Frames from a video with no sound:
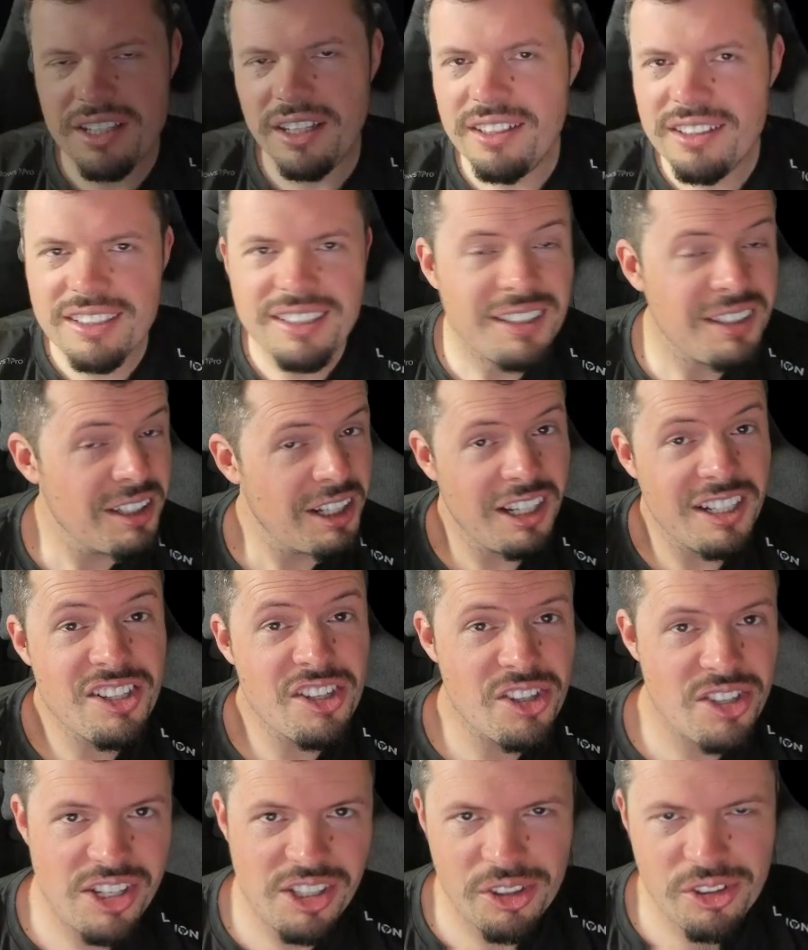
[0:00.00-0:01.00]
10,
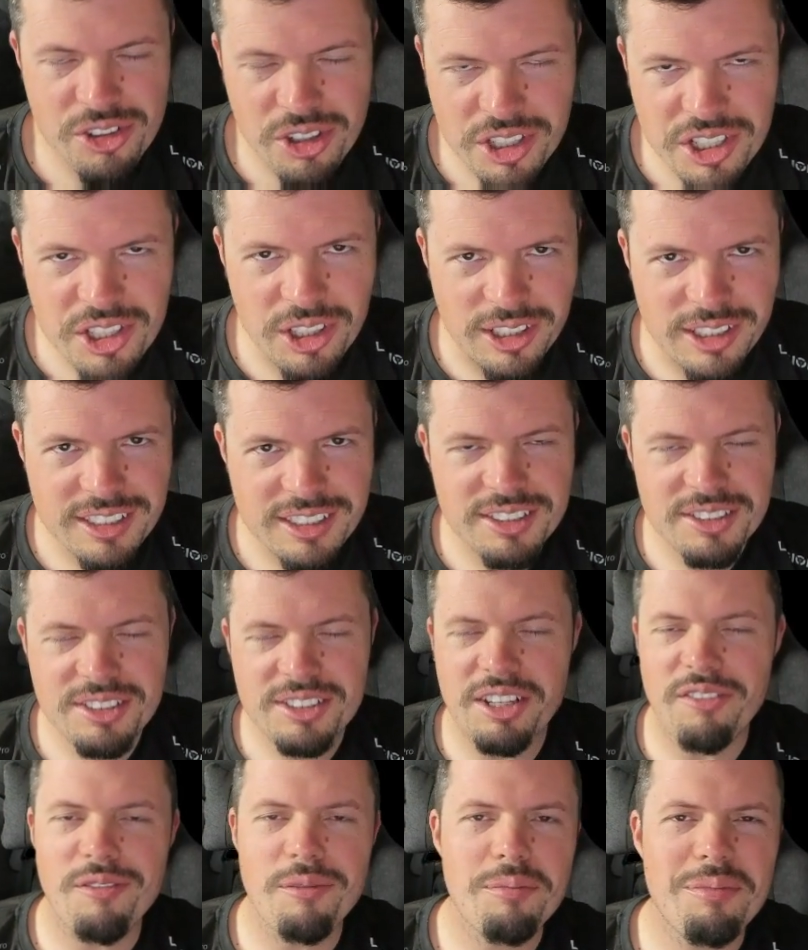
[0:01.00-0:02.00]
it's a Steelseries Arctis
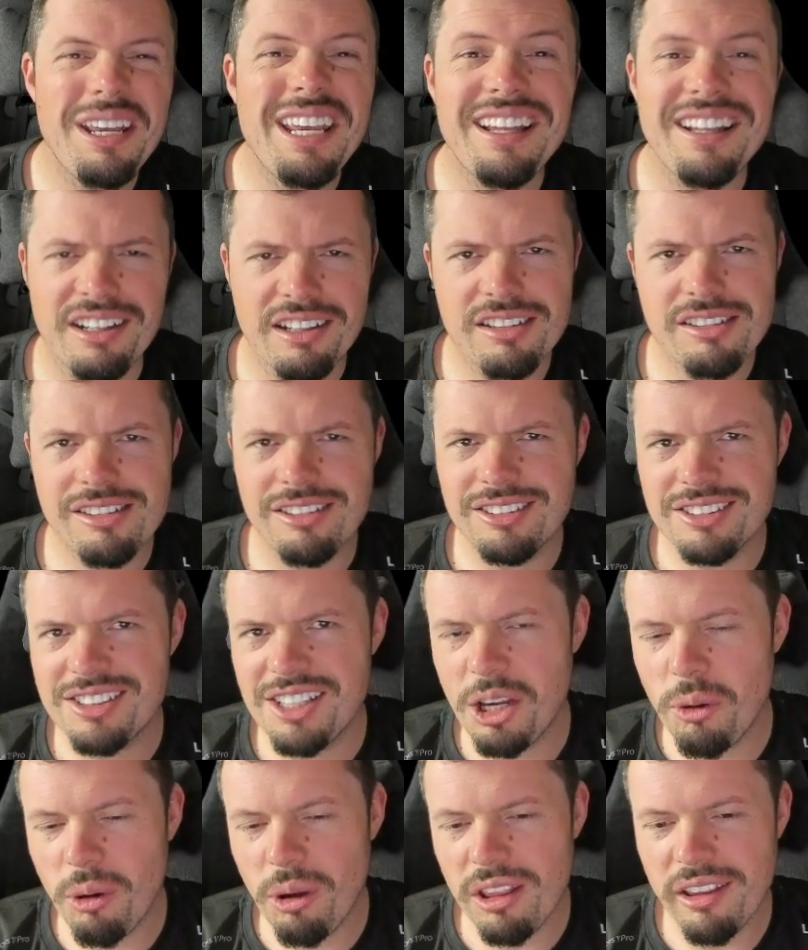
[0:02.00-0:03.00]
7P. Nice little
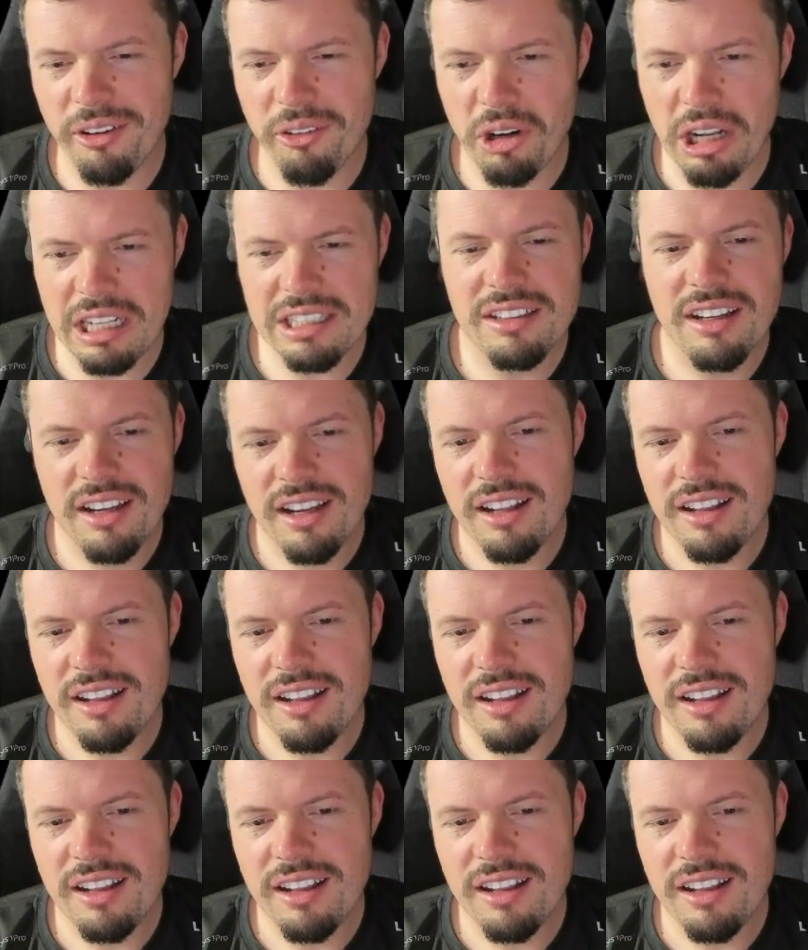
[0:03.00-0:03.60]
segue there, right?